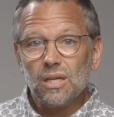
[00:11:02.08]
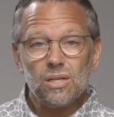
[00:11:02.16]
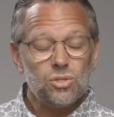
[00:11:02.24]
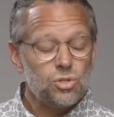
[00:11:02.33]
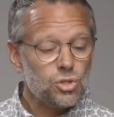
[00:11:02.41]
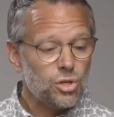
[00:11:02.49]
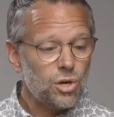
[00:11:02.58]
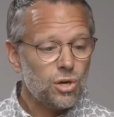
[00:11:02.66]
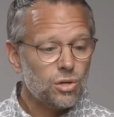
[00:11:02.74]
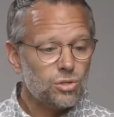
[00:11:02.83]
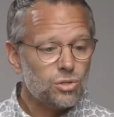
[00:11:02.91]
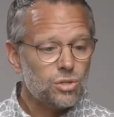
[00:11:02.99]
his
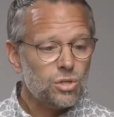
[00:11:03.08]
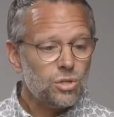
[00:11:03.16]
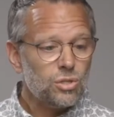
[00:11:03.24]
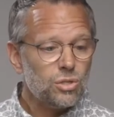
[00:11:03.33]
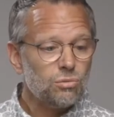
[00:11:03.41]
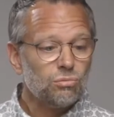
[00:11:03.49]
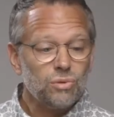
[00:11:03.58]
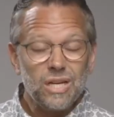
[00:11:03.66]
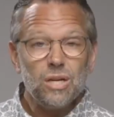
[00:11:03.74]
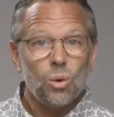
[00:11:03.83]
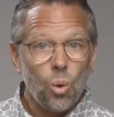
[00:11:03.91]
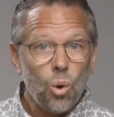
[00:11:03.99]
church to
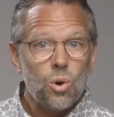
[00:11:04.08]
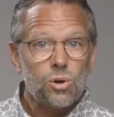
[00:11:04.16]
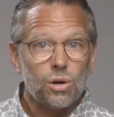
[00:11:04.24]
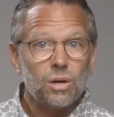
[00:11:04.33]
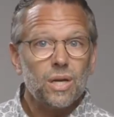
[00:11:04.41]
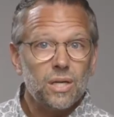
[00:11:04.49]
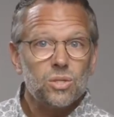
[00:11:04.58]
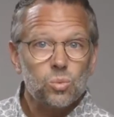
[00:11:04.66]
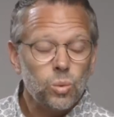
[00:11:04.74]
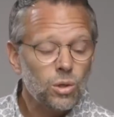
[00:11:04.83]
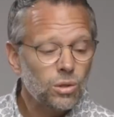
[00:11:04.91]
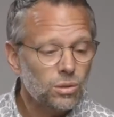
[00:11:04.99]
reorder his
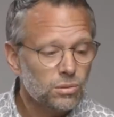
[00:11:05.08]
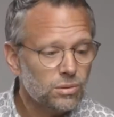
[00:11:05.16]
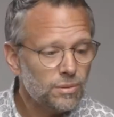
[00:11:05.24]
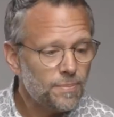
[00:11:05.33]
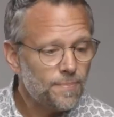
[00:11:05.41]
world.